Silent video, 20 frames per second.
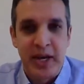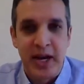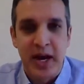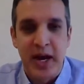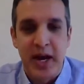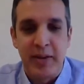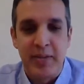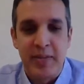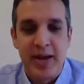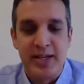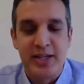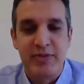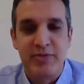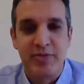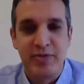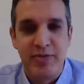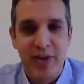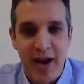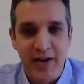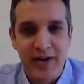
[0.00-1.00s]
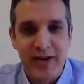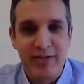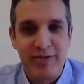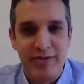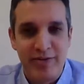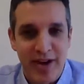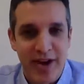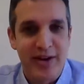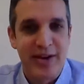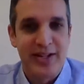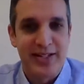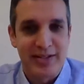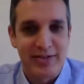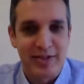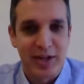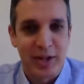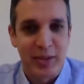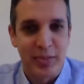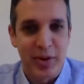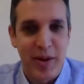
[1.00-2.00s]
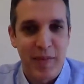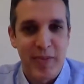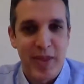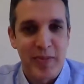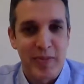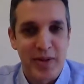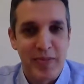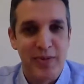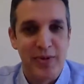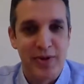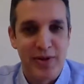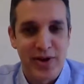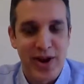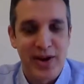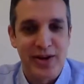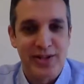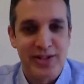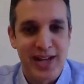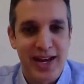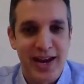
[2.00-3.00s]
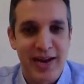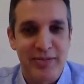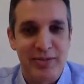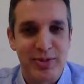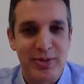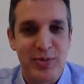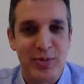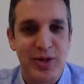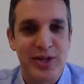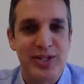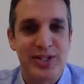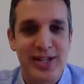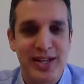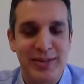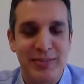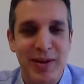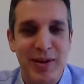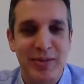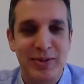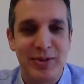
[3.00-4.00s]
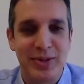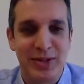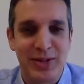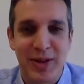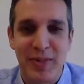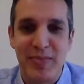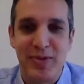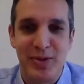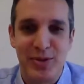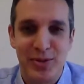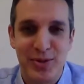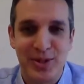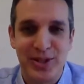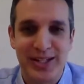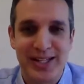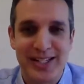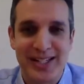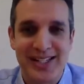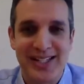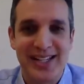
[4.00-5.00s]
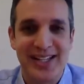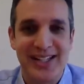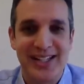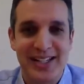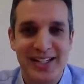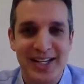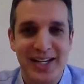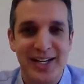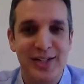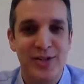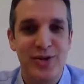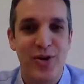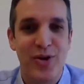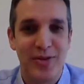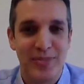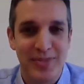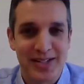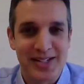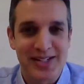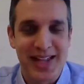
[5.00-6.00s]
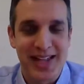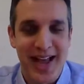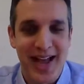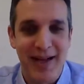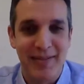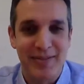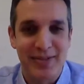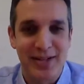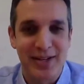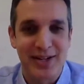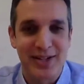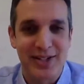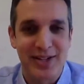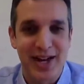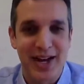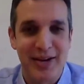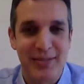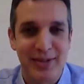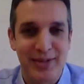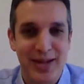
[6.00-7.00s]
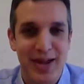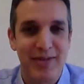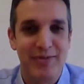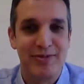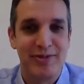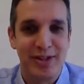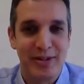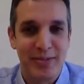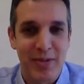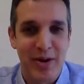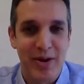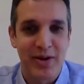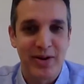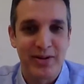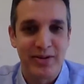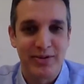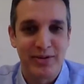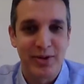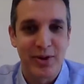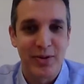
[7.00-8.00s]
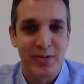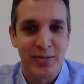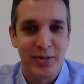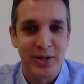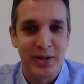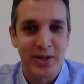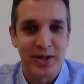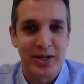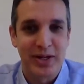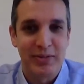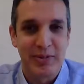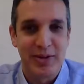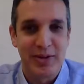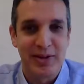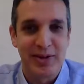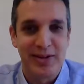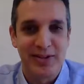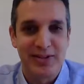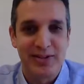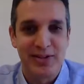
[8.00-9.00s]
It's a very, very difficult problem that people don't understand. I would wish that people could come to Google and see these enormous labs that are set up with every model of Chromebook and whatnot.